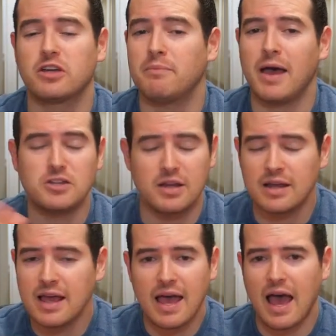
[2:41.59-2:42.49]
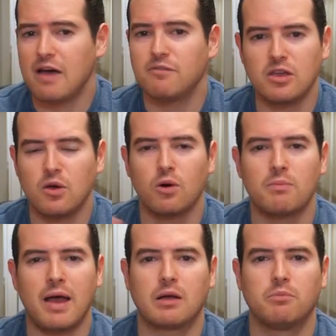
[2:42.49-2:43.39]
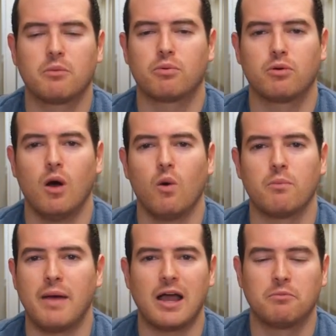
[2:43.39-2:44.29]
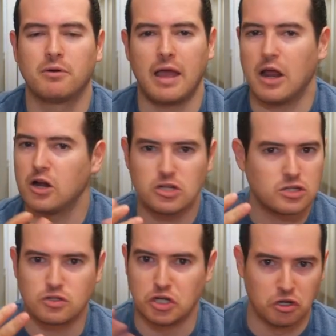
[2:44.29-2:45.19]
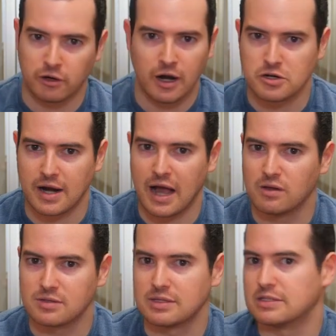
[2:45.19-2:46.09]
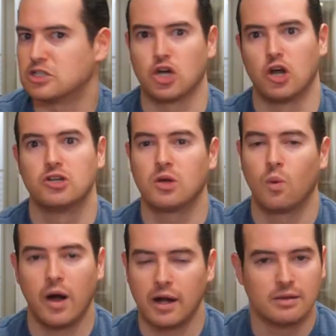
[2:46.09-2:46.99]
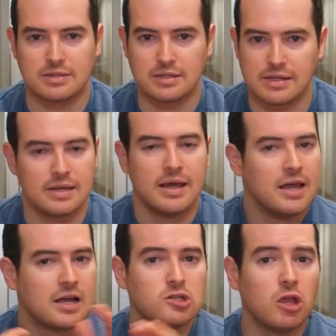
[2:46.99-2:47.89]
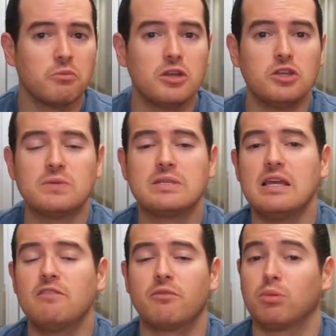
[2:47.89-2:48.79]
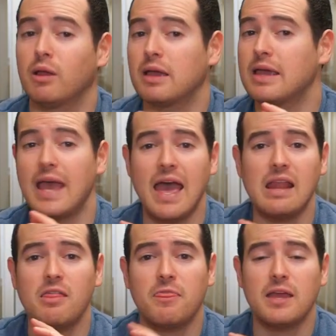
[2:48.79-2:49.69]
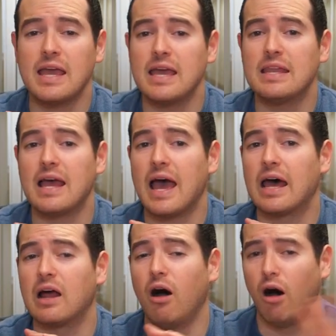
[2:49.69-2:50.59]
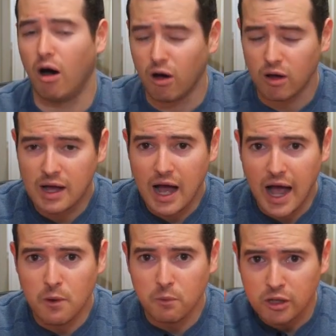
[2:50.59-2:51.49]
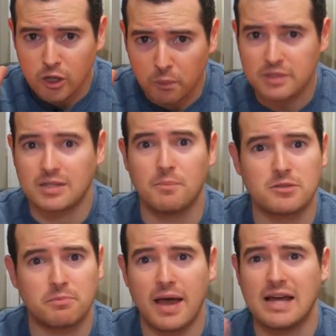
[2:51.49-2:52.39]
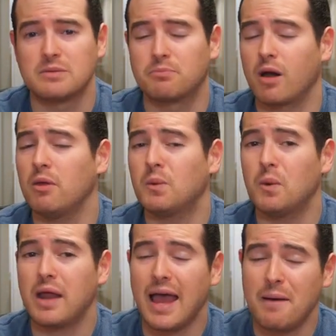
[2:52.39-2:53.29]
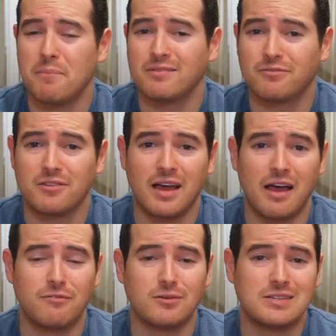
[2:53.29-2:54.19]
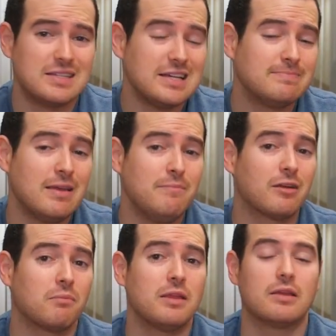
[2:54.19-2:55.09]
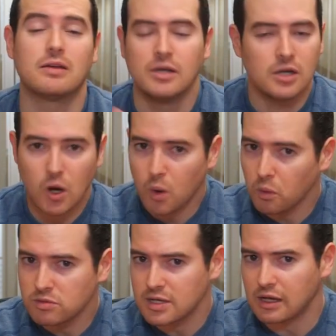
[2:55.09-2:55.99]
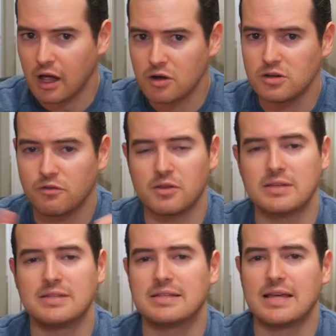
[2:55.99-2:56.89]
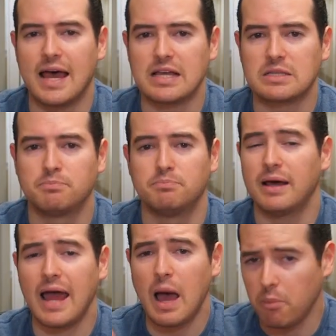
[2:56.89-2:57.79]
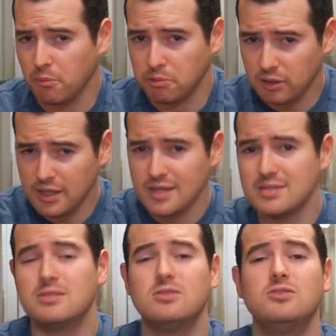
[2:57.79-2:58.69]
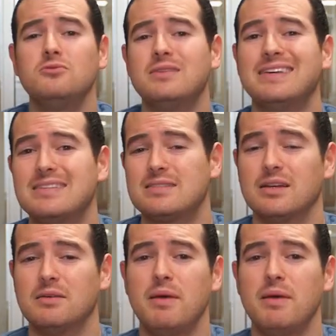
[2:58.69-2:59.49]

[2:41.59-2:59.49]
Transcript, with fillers: Imagine having your MacBook Pro or MacBook Air just chilling around your house and charging wirelessly. You totally reduce the need for plugging anything in at all. I really hope this comes to pass. Probably won't happen for the iPhone 6. Maybe it'll be the cool new technology for the 6S, but Apple, please do this.